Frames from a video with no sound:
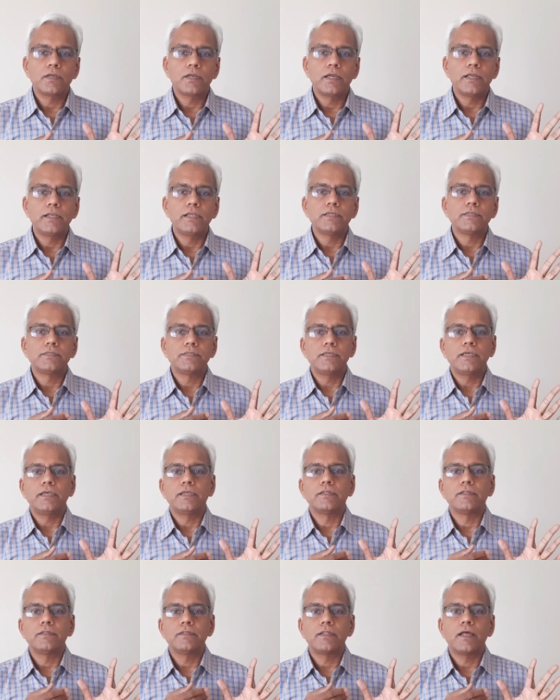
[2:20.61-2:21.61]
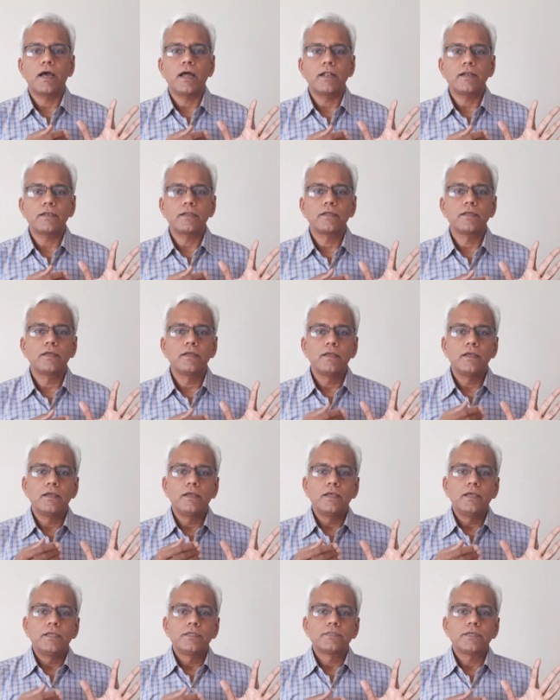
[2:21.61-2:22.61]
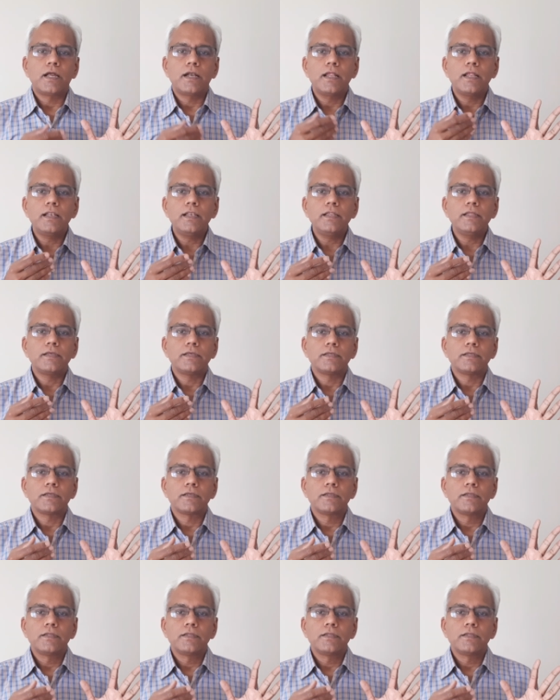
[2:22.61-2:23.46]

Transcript: it is seen that suddenly